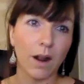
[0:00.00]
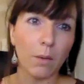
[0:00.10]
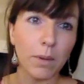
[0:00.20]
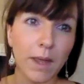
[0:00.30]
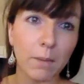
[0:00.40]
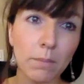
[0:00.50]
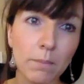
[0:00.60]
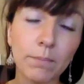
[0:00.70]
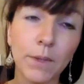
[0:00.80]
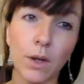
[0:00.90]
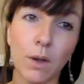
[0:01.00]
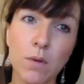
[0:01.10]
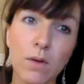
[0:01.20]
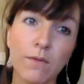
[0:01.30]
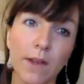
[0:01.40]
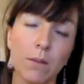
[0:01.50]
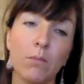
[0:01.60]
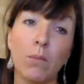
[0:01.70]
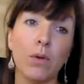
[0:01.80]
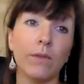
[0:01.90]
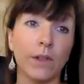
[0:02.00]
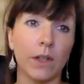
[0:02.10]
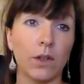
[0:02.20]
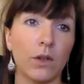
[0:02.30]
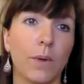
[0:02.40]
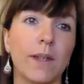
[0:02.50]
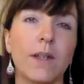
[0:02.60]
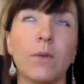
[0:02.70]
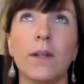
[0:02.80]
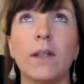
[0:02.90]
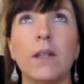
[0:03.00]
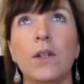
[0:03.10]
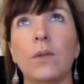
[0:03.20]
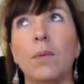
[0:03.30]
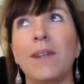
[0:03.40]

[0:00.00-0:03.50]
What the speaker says: that are being, you know, moved to 2022.